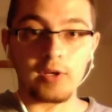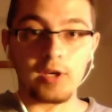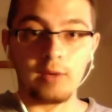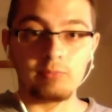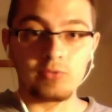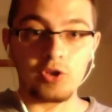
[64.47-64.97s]

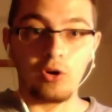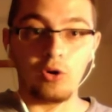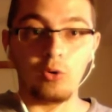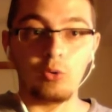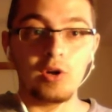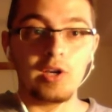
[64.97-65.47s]
So
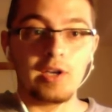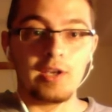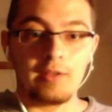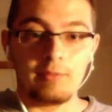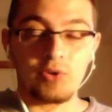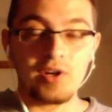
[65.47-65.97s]

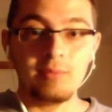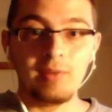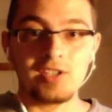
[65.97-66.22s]
pretty much